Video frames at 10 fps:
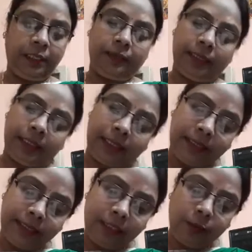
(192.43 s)
The
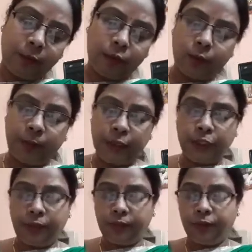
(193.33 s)
kind of
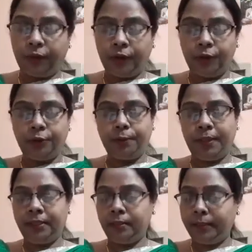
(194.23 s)
occupation followed
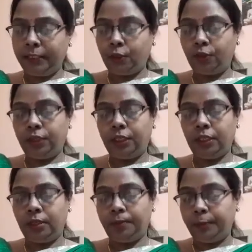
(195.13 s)
by the
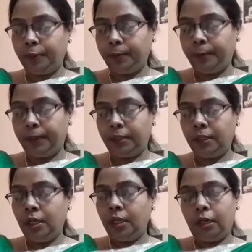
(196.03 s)
majority of people
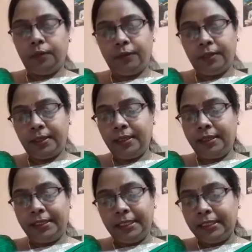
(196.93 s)
of a
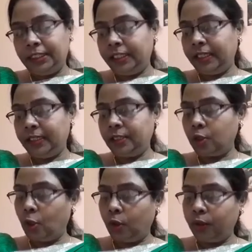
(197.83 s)
region
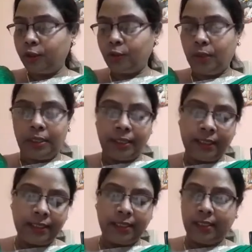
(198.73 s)
is also
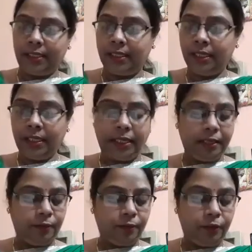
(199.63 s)
largely
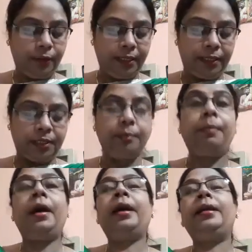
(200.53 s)
influenced
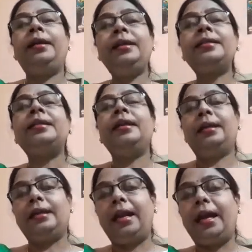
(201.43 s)
by its
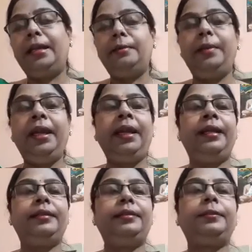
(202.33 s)

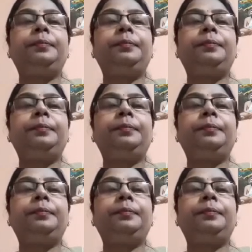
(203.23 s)
climate.